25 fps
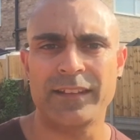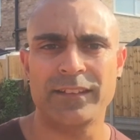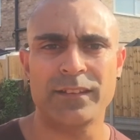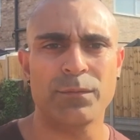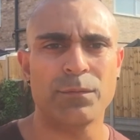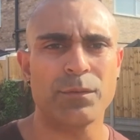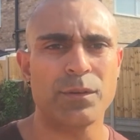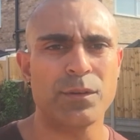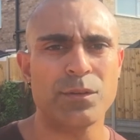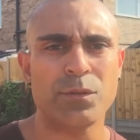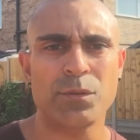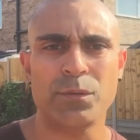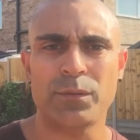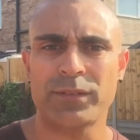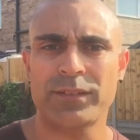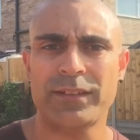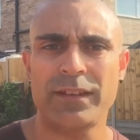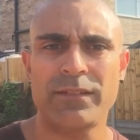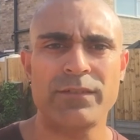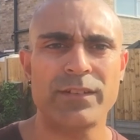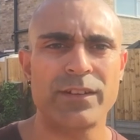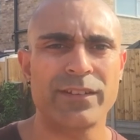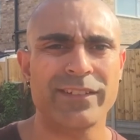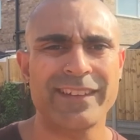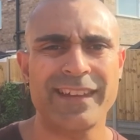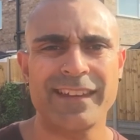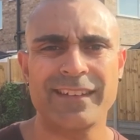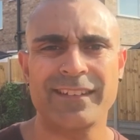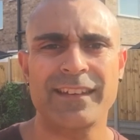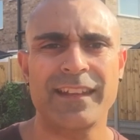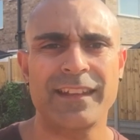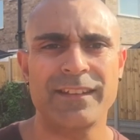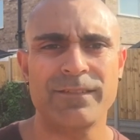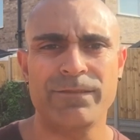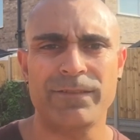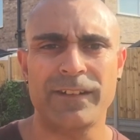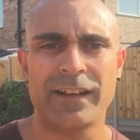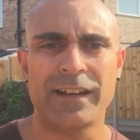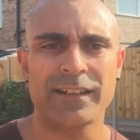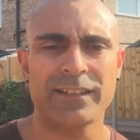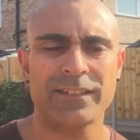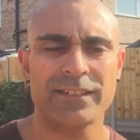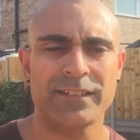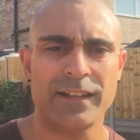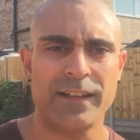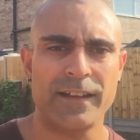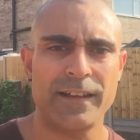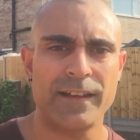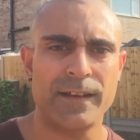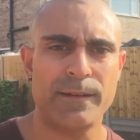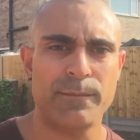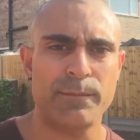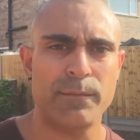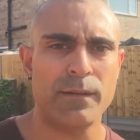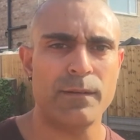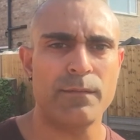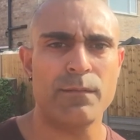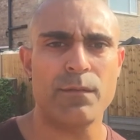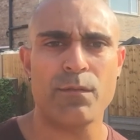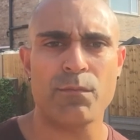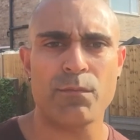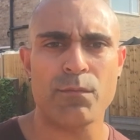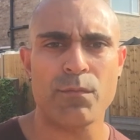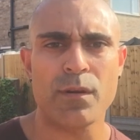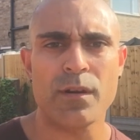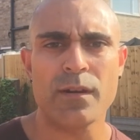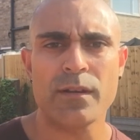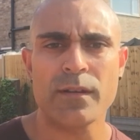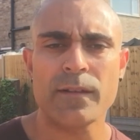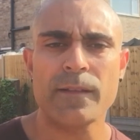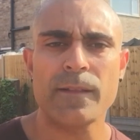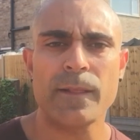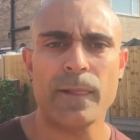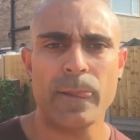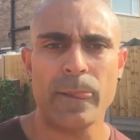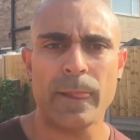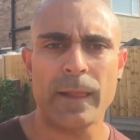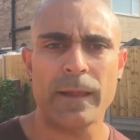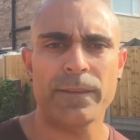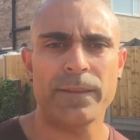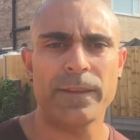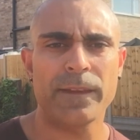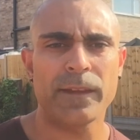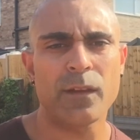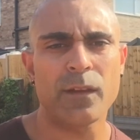I want to do a 7 or 10 day fast. I think